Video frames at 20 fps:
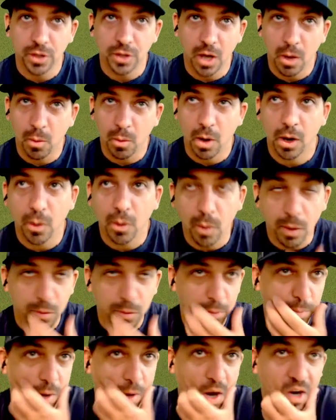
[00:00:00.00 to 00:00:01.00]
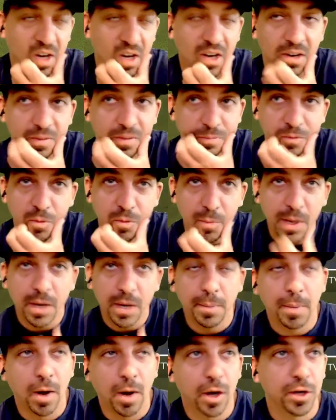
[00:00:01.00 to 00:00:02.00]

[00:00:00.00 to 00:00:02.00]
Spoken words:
not walk away with a par here. You made a par, you